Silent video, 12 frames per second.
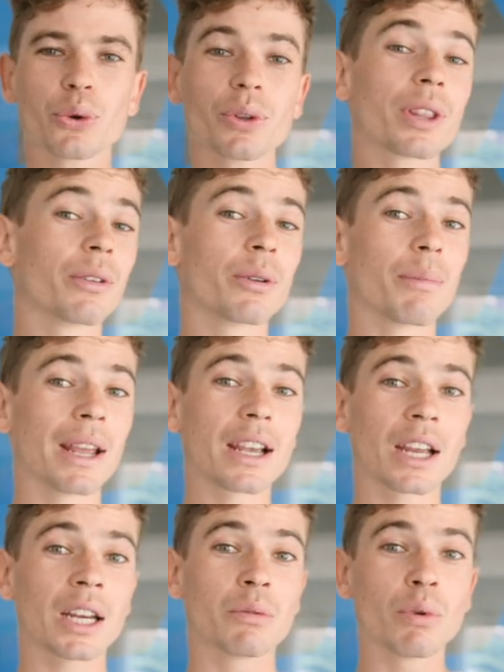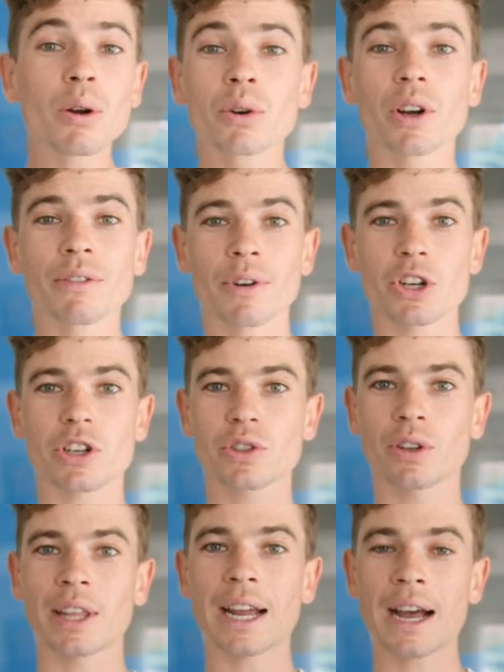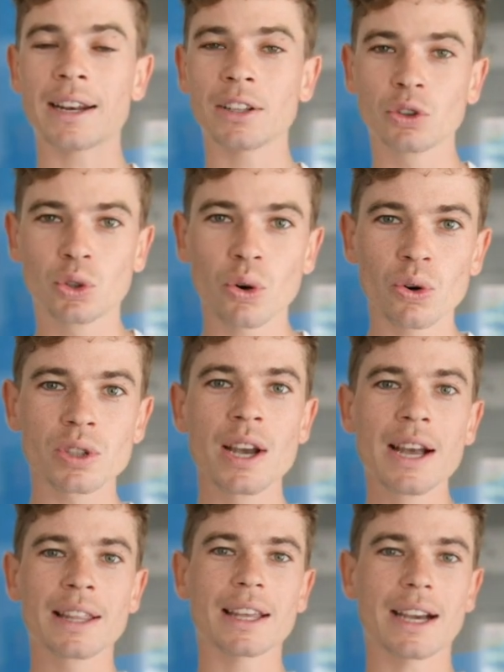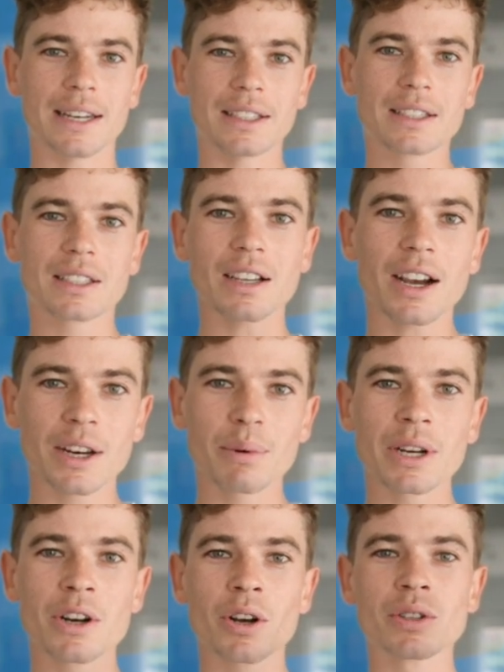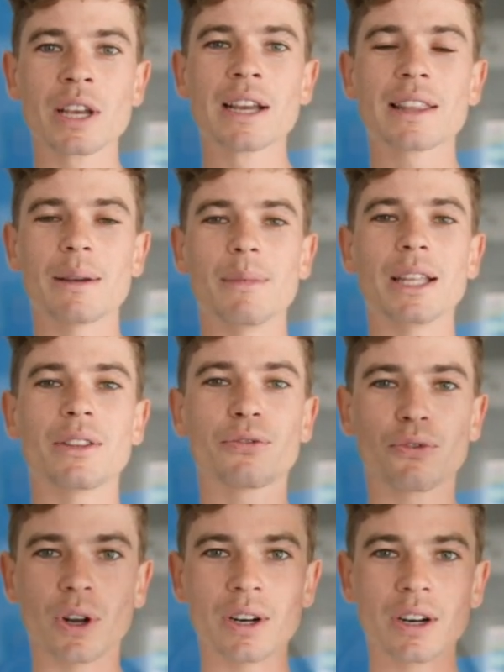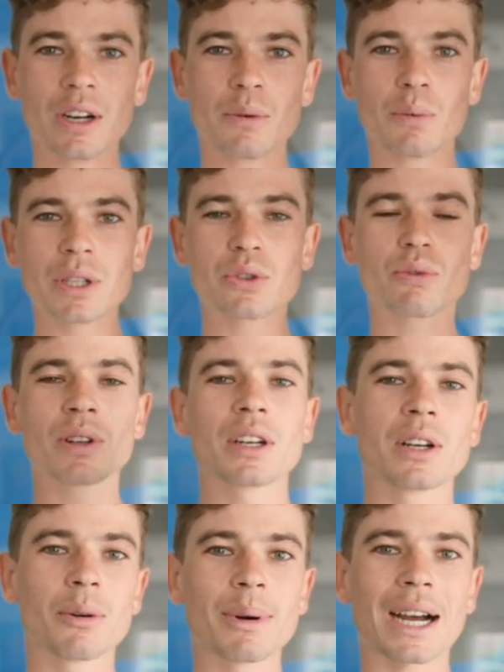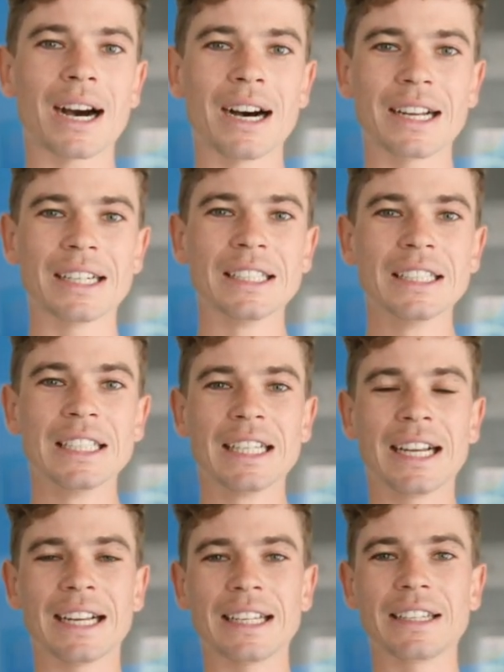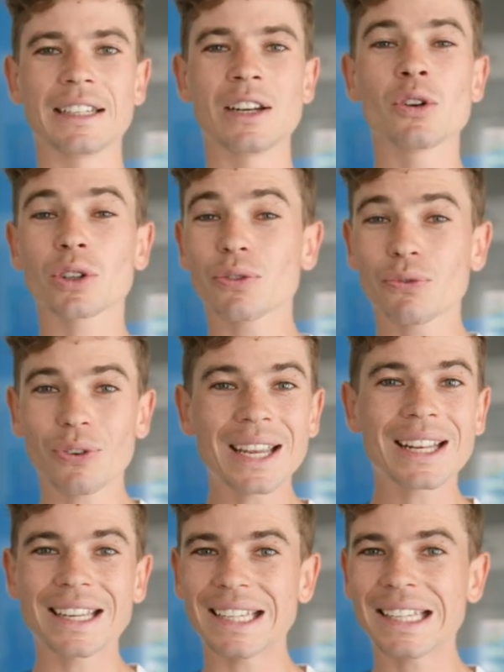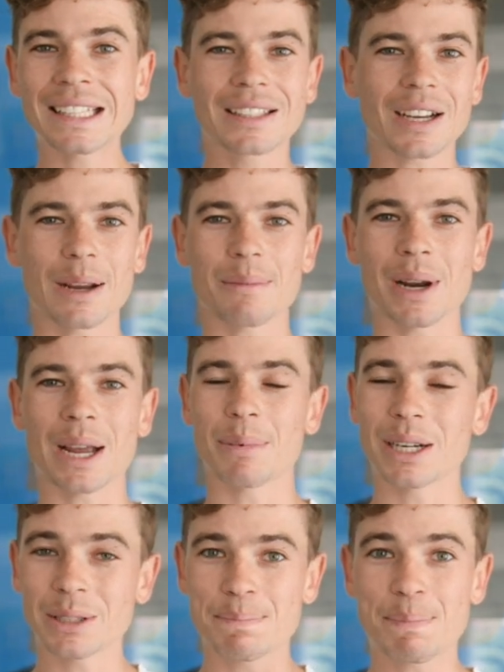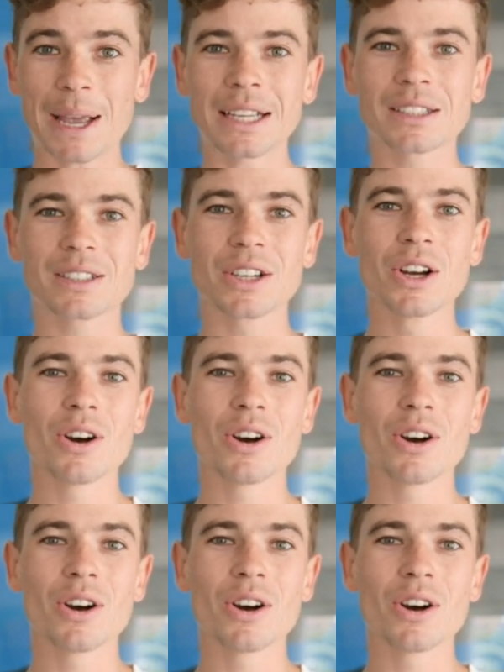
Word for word: thought they would make a road-going version, so they added doors, they added side windows, windows. They made the front windscreen a little bit higher and it looks vaguely E-Type like, but it's based